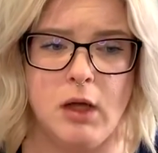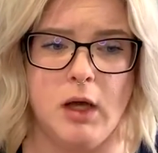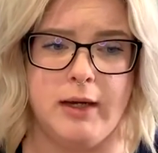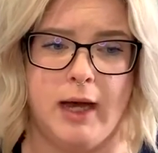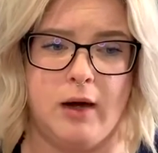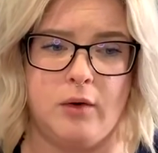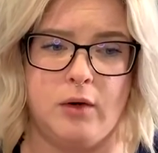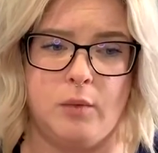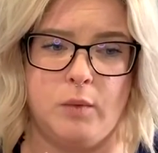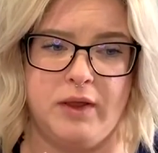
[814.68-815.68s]

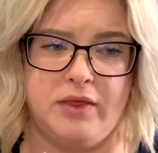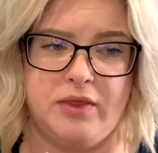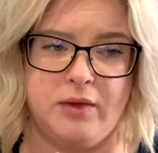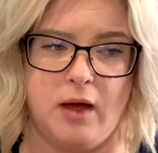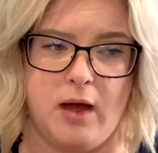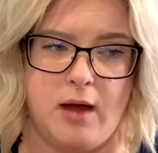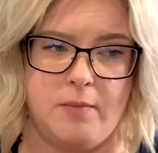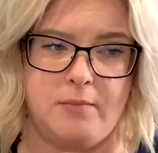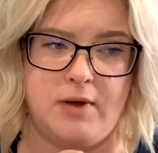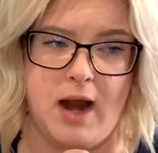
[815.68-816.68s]
Now with
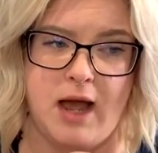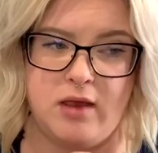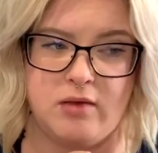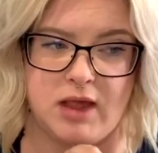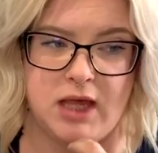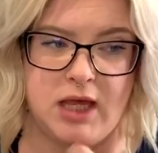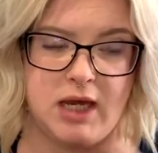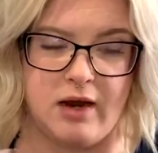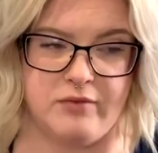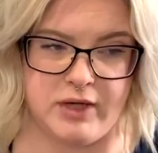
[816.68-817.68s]
not using heat
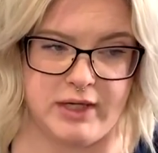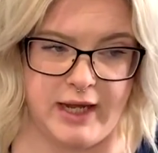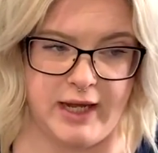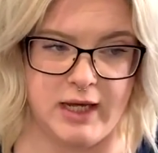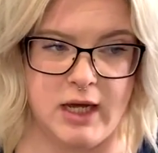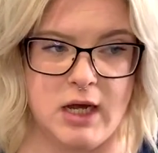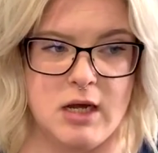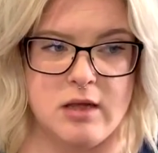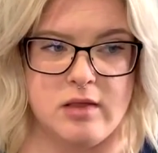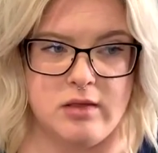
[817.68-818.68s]
every day,
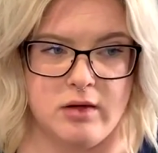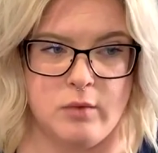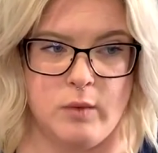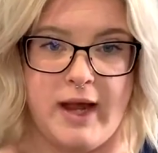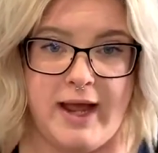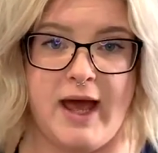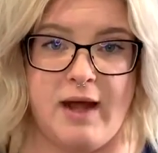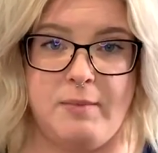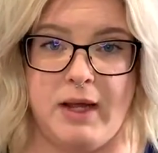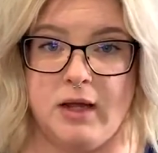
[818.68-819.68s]
when I had
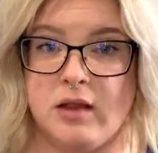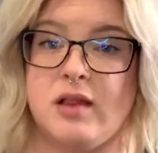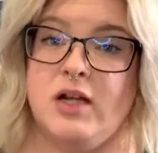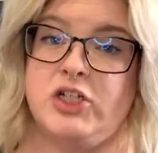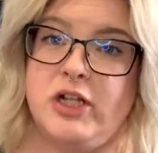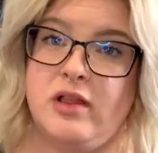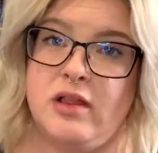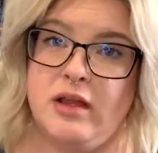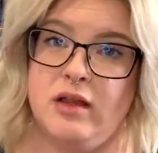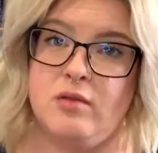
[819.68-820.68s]
my extensions
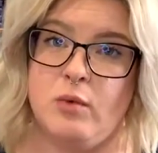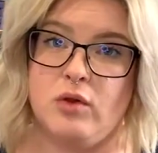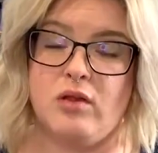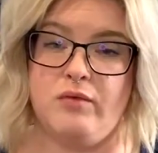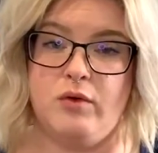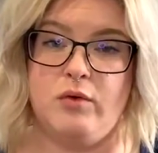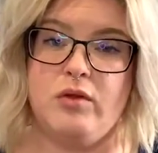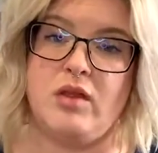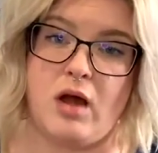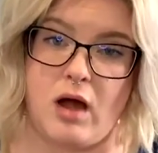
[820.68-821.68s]
in, as most of you
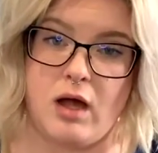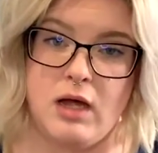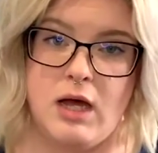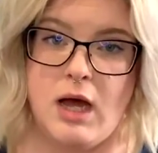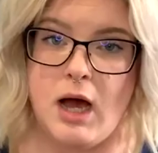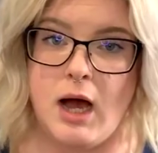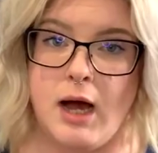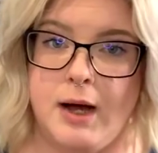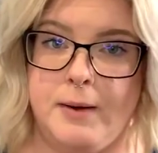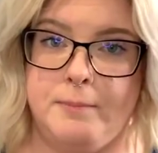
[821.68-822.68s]
saw
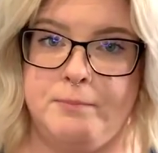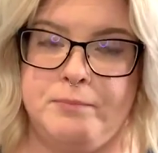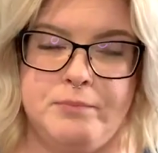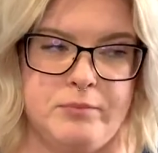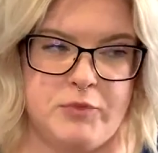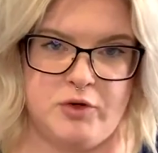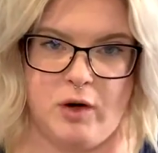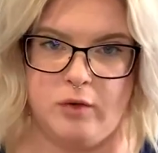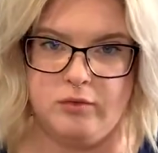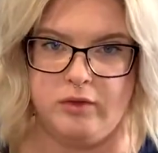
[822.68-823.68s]

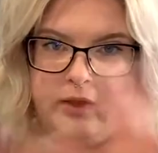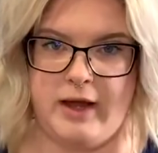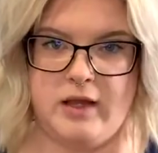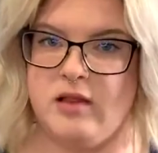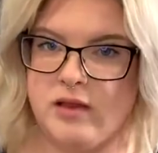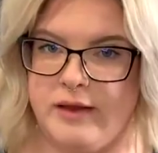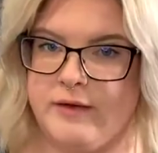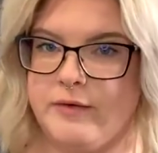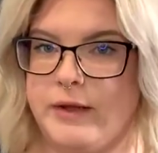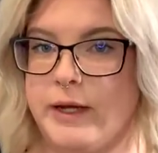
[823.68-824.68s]
throughout the last
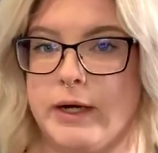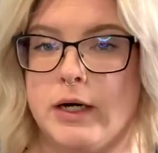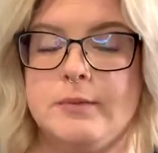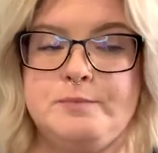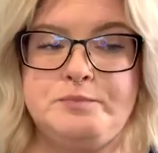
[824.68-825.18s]
year,